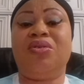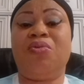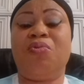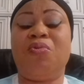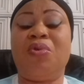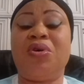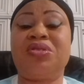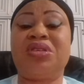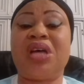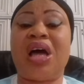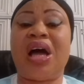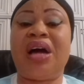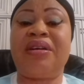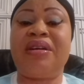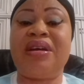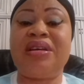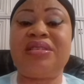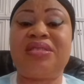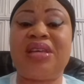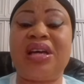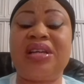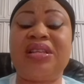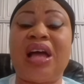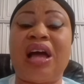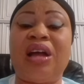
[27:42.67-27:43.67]
was
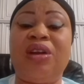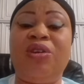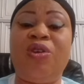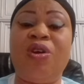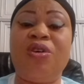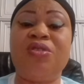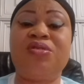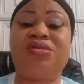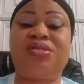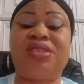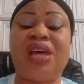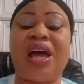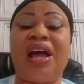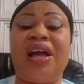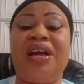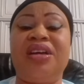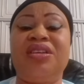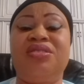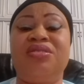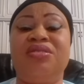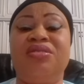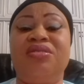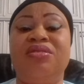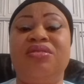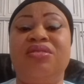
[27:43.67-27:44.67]
arrested
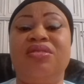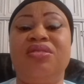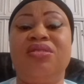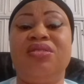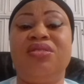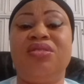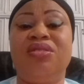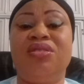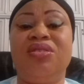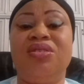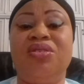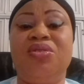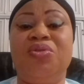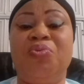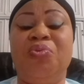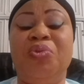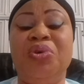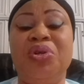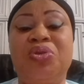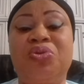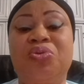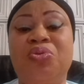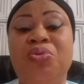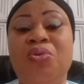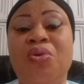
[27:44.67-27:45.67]
alongside
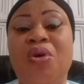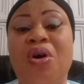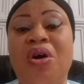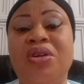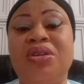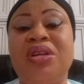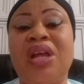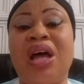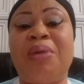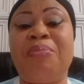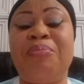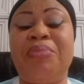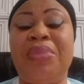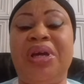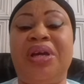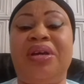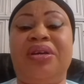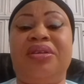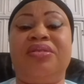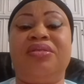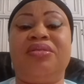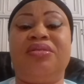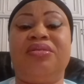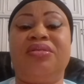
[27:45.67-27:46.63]
with two other men.